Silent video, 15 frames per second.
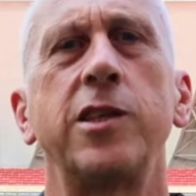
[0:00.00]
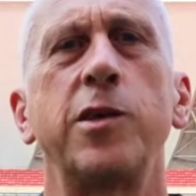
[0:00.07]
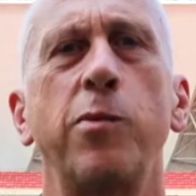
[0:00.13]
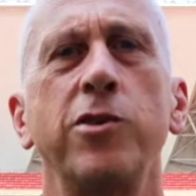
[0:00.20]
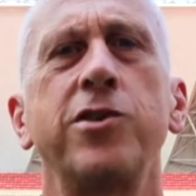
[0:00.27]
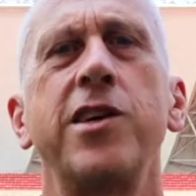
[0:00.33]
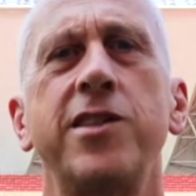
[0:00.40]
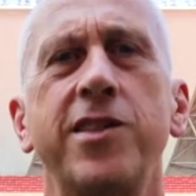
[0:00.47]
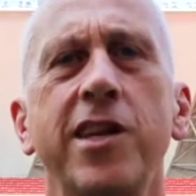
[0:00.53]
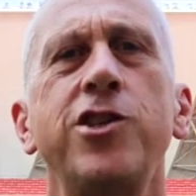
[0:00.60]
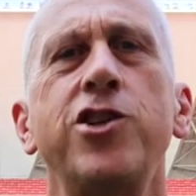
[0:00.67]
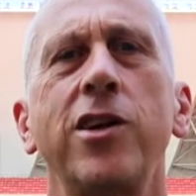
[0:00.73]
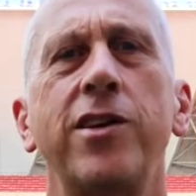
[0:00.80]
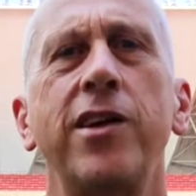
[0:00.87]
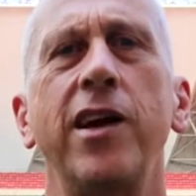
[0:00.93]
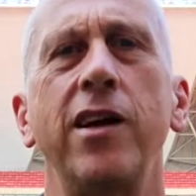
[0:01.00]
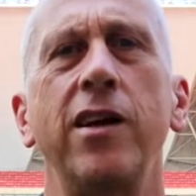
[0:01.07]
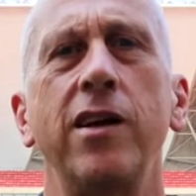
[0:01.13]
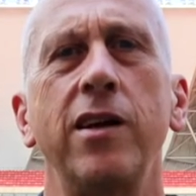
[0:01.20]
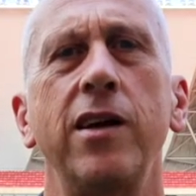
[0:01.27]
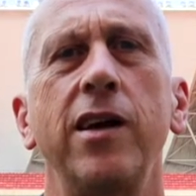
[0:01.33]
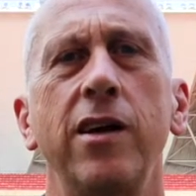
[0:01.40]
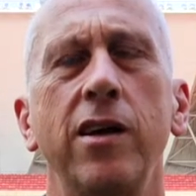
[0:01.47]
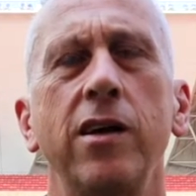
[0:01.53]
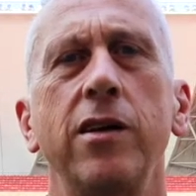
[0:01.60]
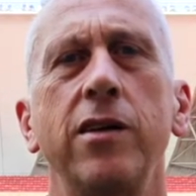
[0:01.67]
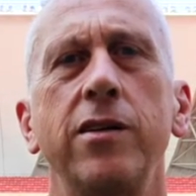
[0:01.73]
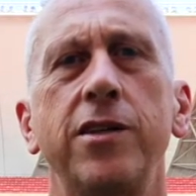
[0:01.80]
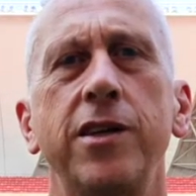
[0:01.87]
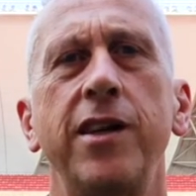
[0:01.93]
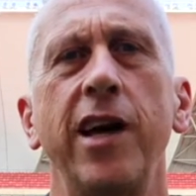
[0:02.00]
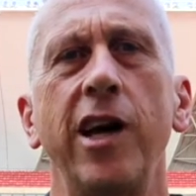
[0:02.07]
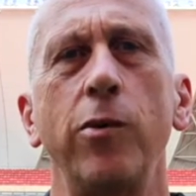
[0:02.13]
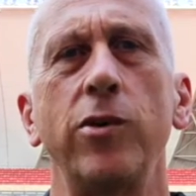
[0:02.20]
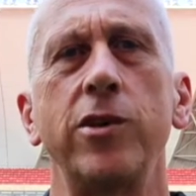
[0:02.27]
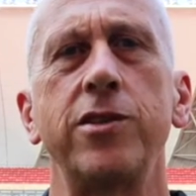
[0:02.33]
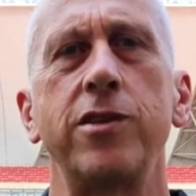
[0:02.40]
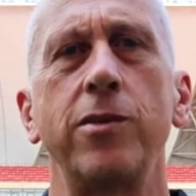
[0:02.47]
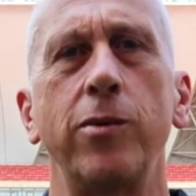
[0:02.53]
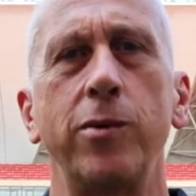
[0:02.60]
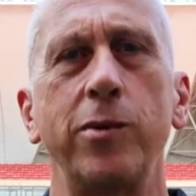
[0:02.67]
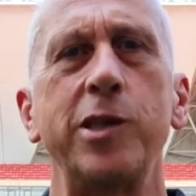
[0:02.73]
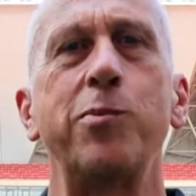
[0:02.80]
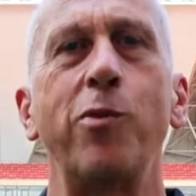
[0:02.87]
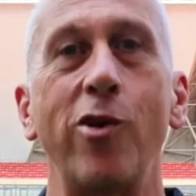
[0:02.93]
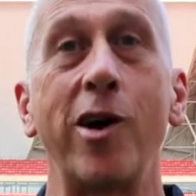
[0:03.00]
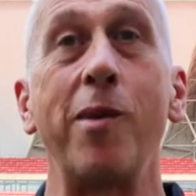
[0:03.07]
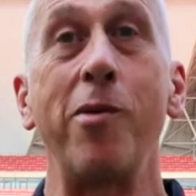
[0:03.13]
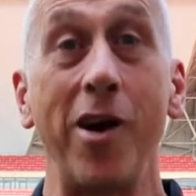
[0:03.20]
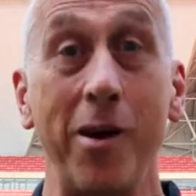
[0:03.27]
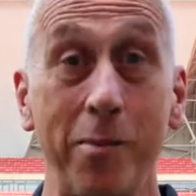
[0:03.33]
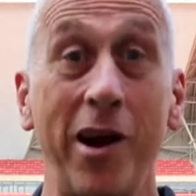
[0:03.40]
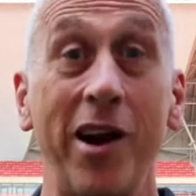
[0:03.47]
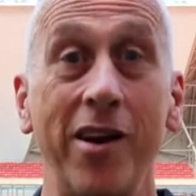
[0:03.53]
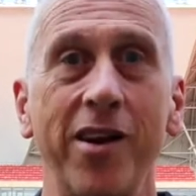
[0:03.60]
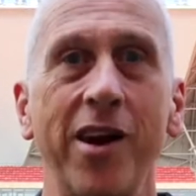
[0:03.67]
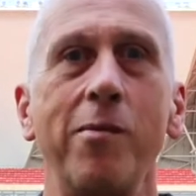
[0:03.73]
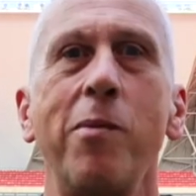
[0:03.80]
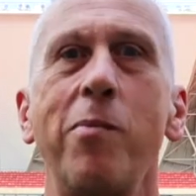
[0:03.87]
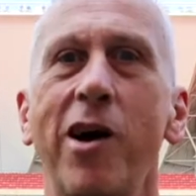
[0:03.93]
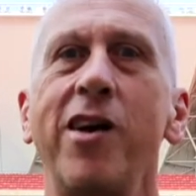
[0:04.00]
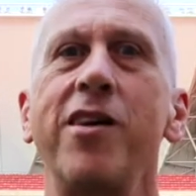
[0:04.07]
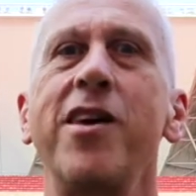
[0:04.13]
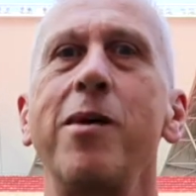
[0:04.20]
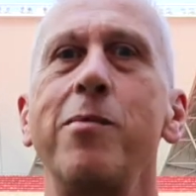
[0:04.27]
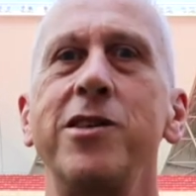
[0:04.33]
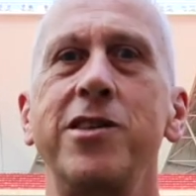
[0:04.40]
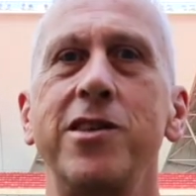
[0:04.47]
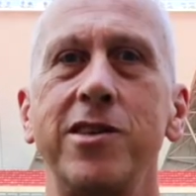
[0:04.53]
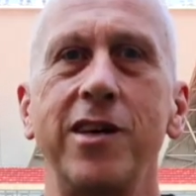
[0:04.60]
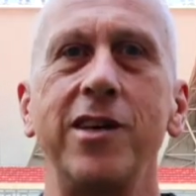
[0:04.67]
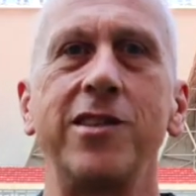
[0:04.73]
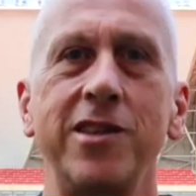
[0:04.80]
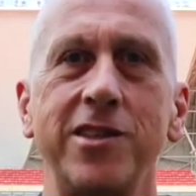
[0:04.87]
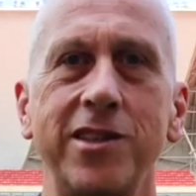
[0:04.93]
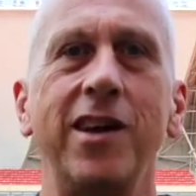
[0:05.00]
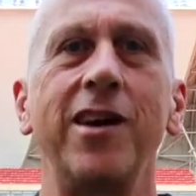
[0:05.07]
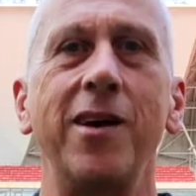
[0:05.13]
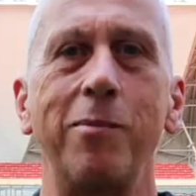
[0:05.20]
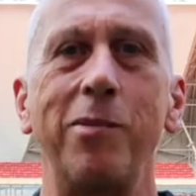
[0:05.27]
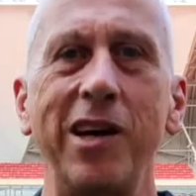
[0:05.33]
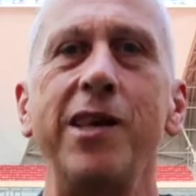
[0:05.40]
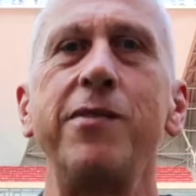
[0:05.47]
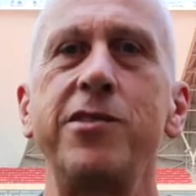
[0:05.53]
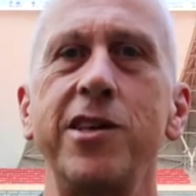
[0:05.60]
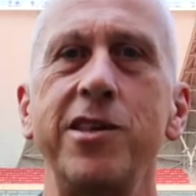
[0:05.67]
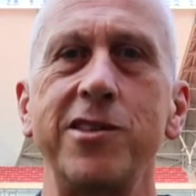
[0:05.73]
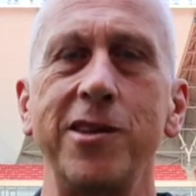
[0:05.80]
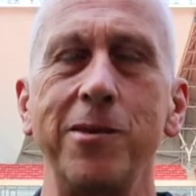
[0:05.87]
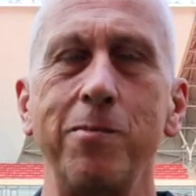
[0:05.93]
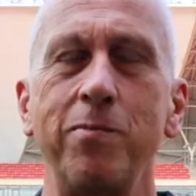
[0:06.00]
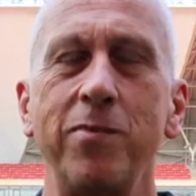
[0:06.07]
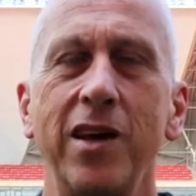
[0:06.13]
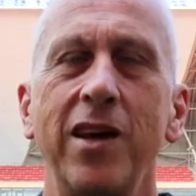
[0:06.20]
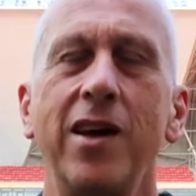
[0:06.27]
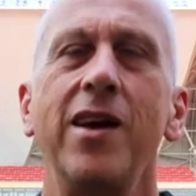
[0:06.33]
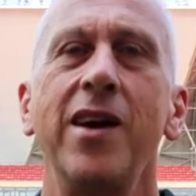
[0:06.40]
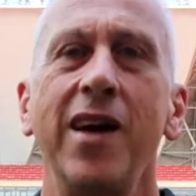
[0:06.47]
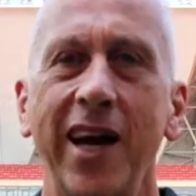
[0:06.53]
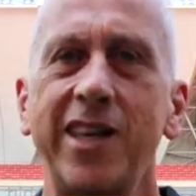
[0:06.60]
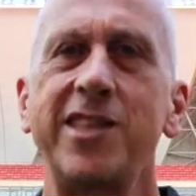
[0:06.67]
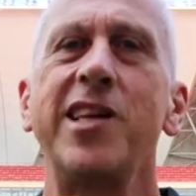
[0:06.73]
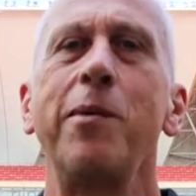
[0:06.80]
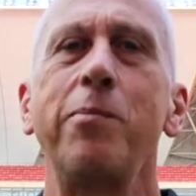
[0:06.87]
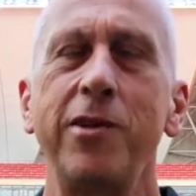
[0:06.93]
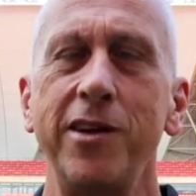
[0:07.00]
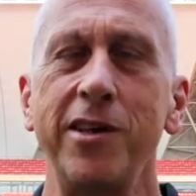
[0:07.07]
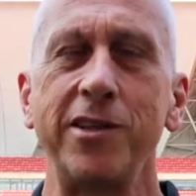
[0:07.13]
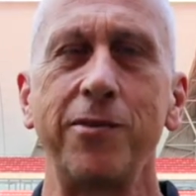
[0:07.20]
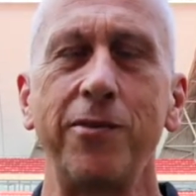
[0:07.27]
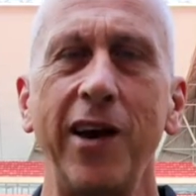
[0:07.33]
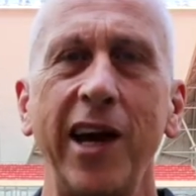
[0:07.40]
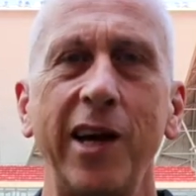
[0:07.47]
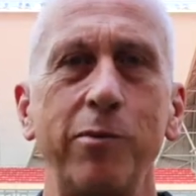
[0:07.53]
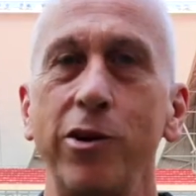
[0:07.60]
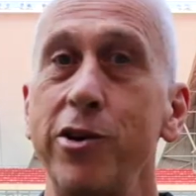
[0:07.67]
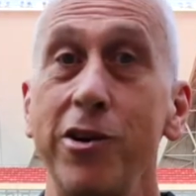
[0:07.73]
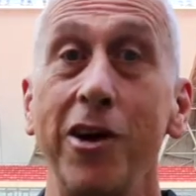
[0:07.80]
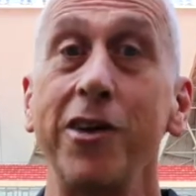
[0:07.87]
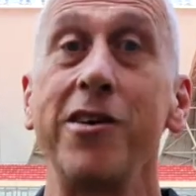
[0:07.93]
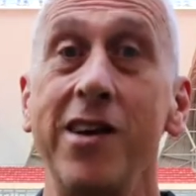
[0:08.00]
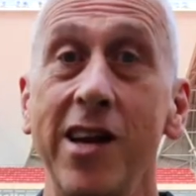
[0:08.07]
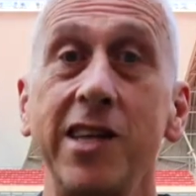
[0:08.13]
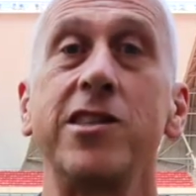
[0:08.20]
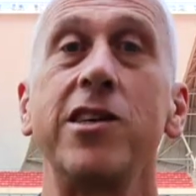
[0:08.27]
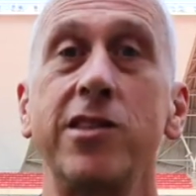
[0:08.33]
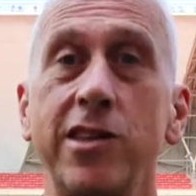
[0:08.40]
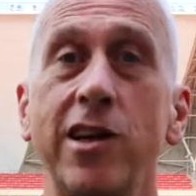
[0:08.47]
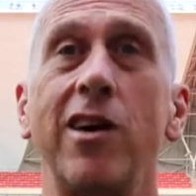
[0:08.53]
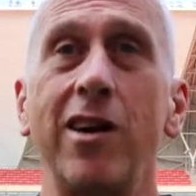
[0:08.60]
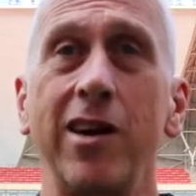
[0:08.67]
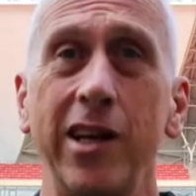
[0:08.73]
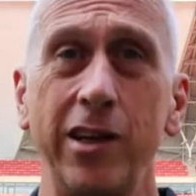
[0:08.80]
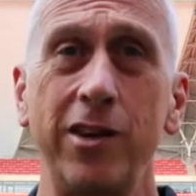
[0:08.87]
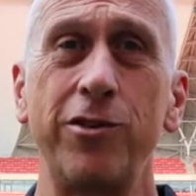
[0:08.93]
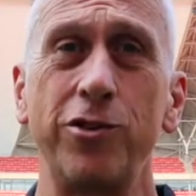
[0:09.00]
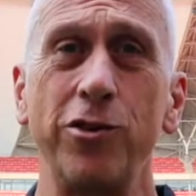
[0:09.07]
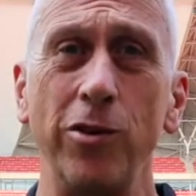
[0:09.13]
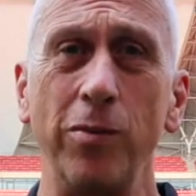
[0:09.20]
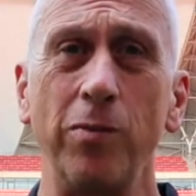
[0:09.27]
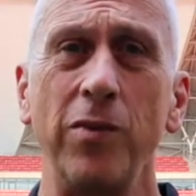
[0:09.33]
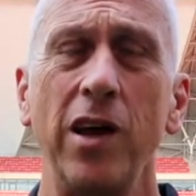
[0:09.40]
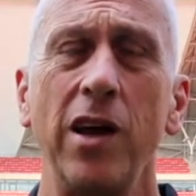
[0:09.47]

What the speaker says: suppose the essential thing here today was when we spoke about a paradigm. A paradigm is a belief system accepted as fact, but not necessarily true.